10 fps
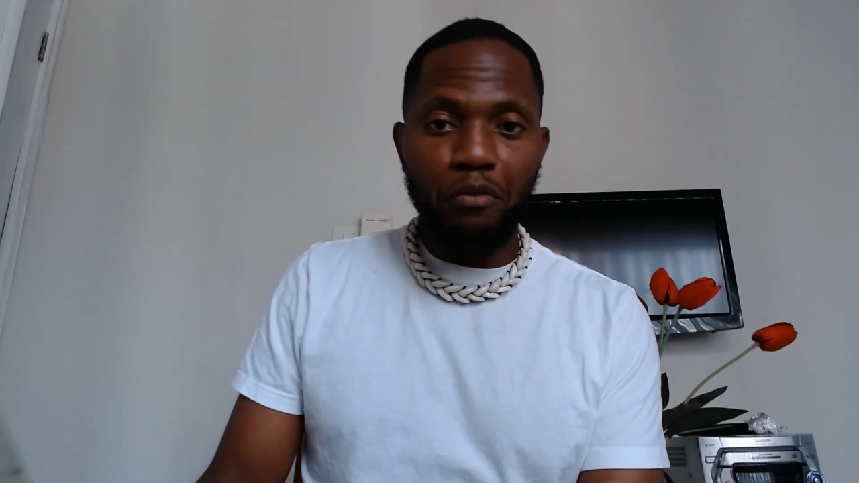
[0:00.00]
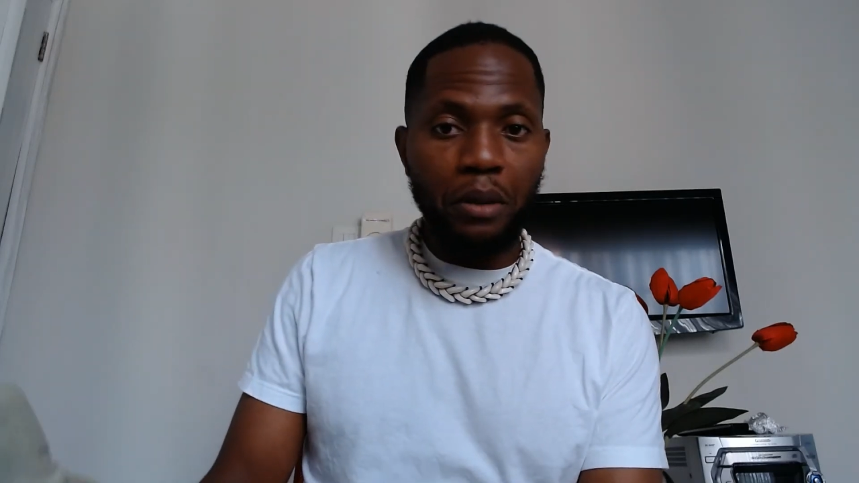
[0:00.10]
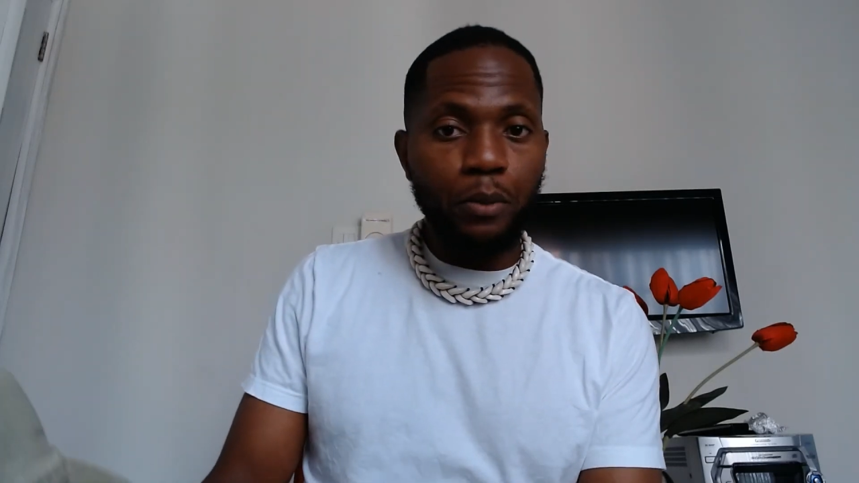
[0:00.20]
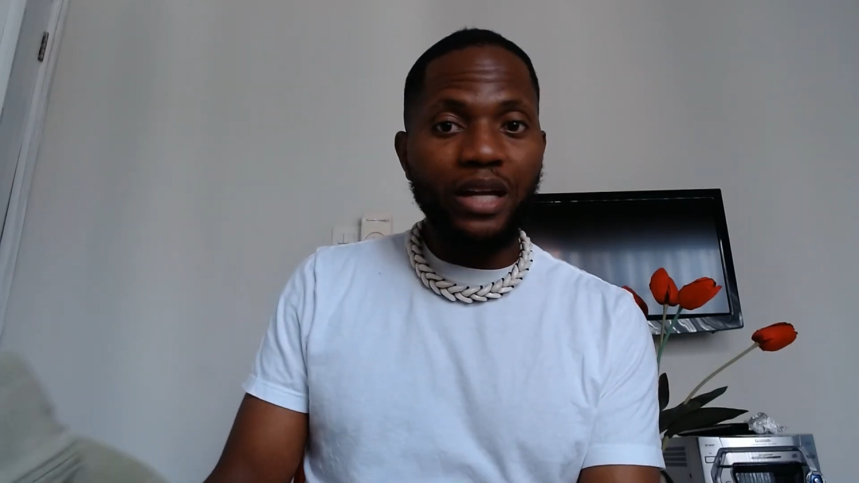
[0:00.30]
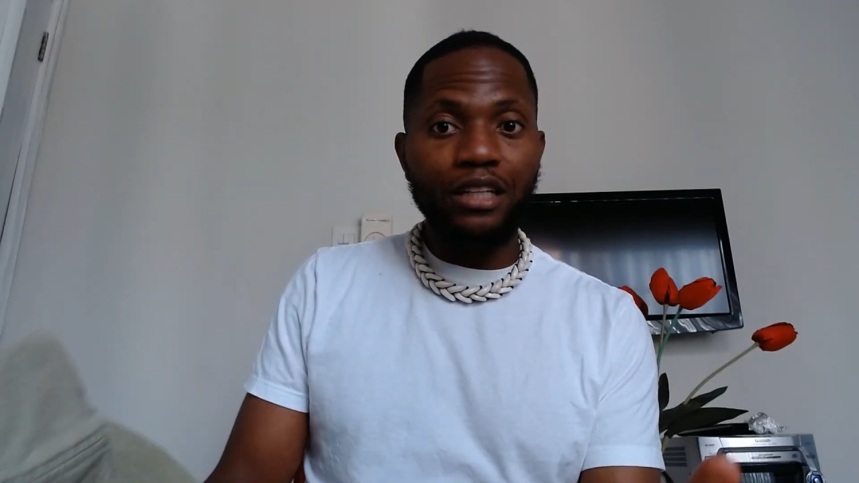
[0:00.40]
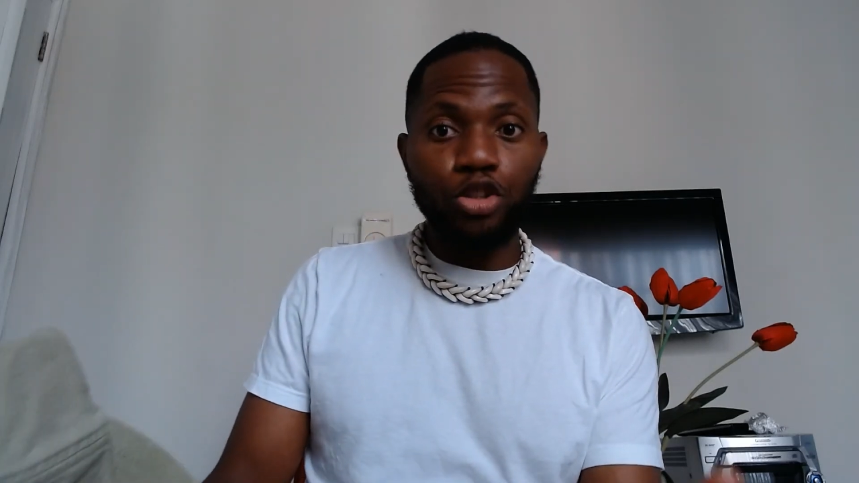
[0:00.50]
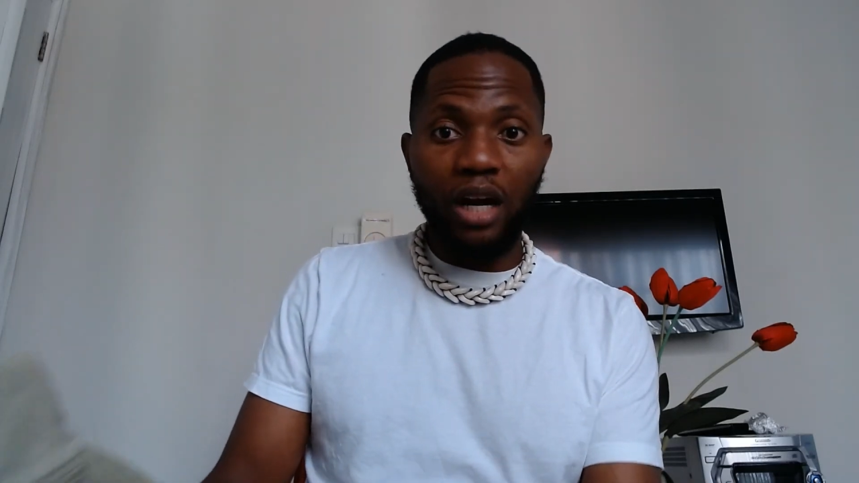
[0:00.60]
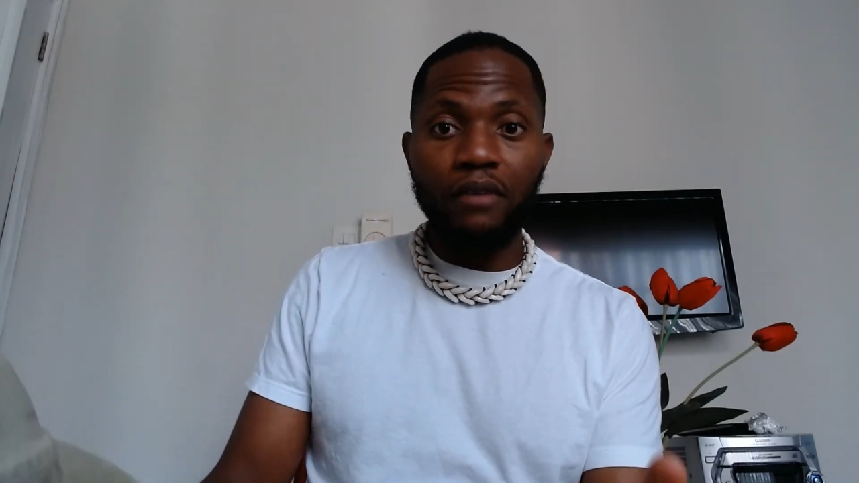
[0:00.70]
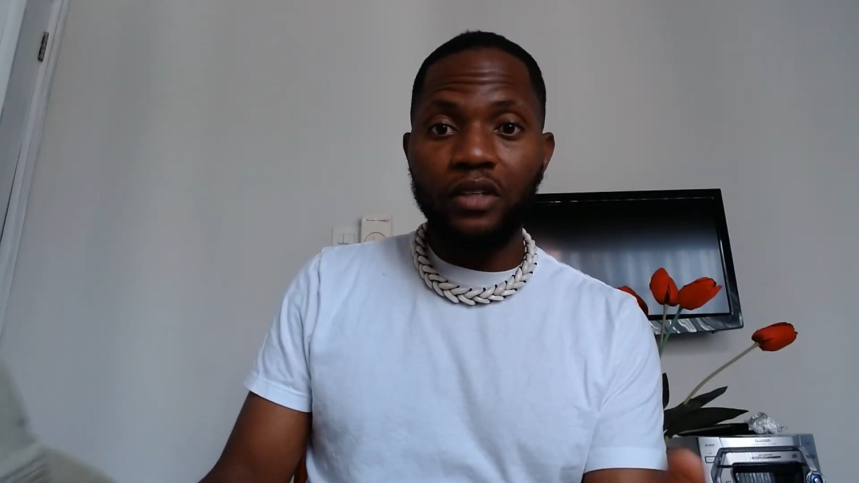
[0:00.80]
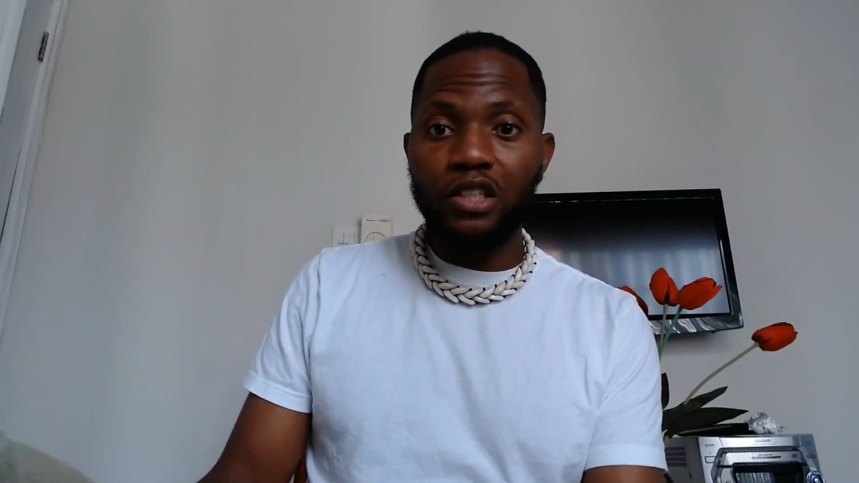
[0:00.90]
that drive it
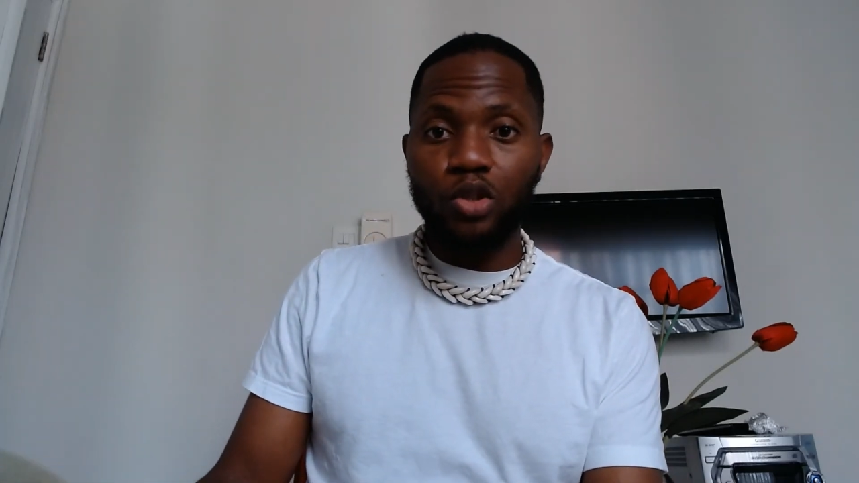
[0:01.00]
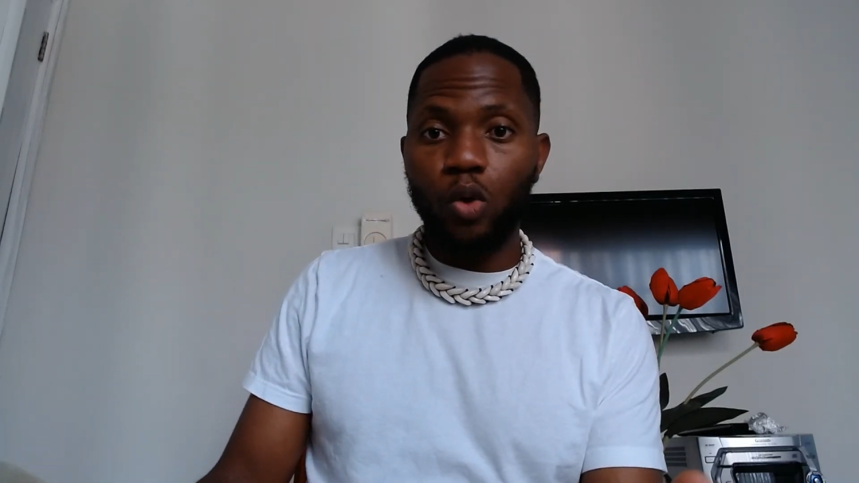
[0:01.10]
and so on.